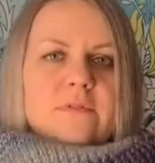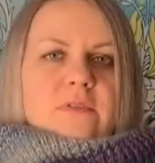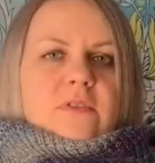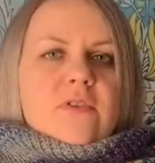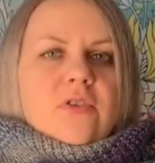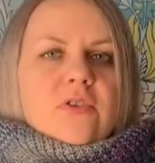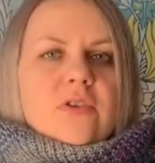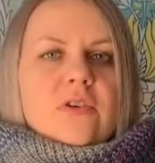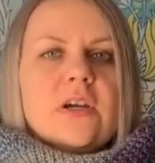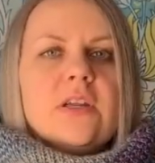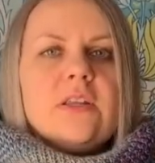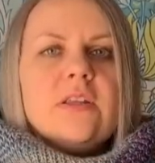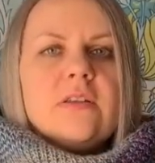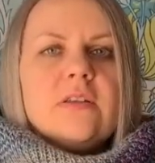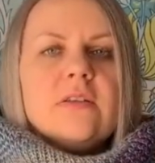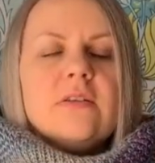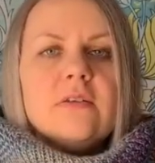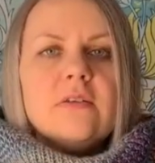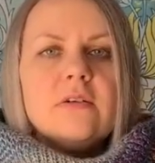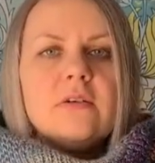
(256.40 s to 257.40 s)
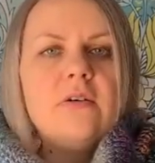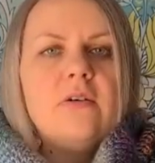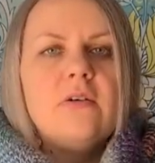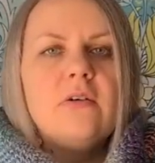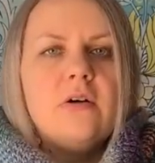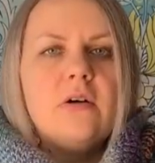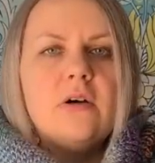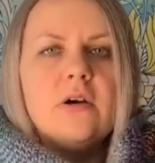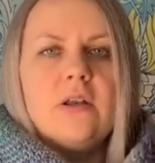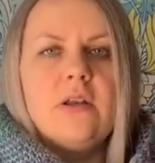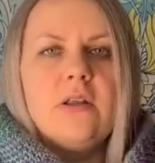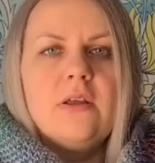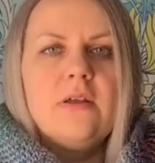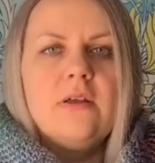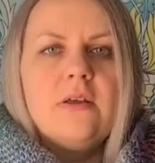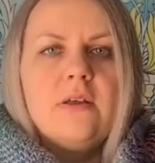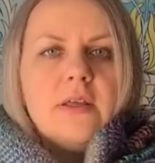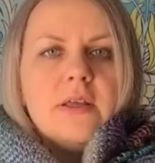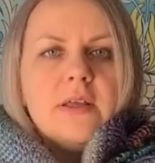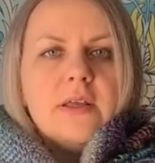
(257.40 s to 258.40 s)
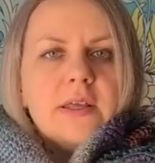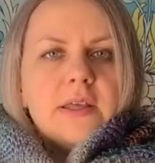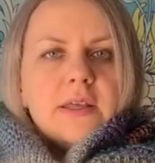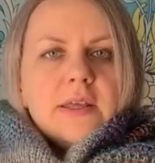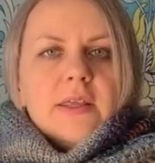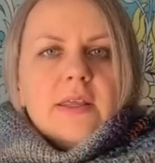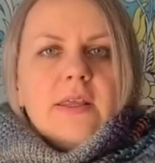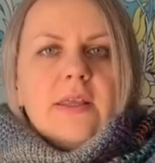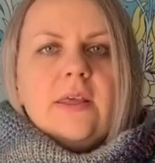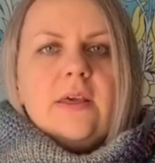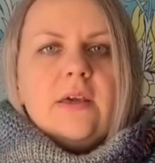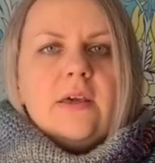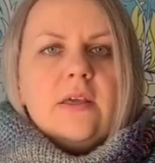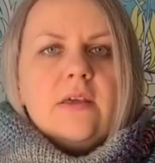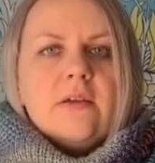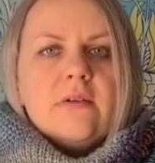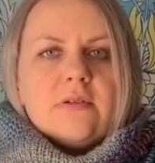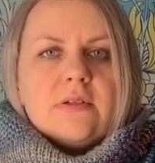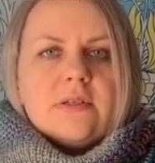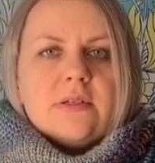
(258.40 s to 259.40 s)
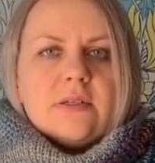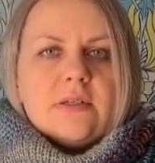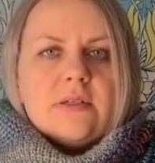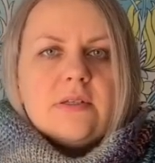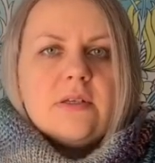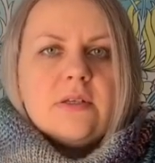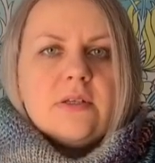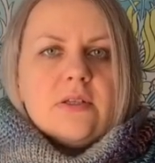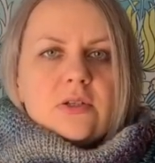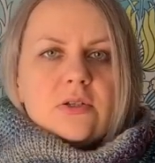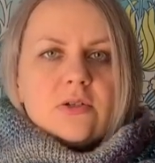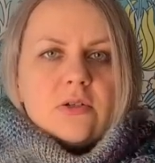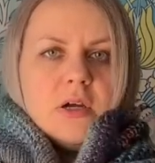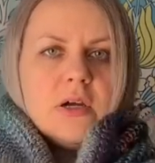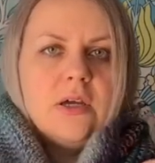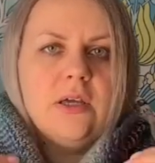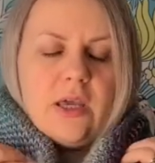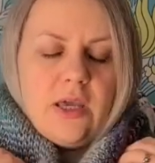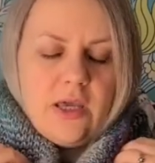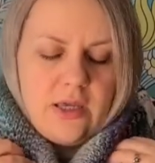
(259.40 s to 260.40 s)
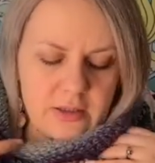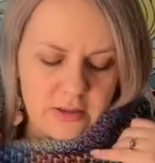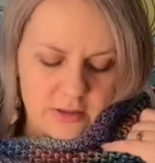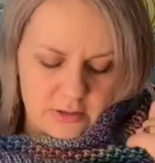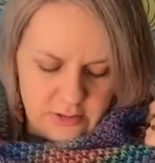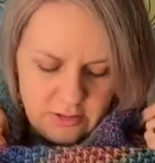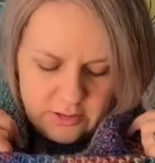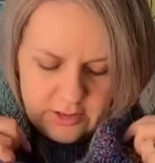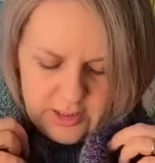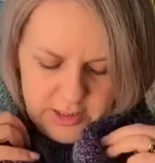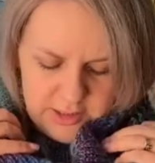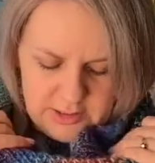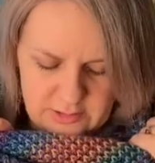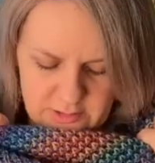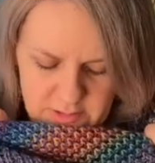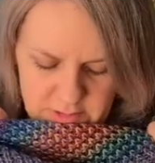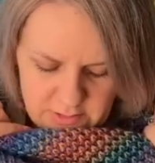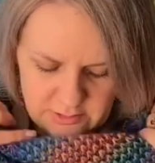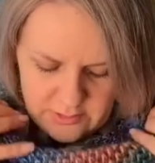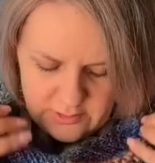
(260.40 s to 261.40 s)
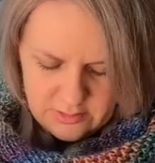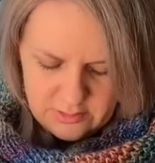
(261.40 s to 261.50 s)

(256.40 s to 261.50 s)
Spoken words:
tried it on. Yeah, here is this triangle, and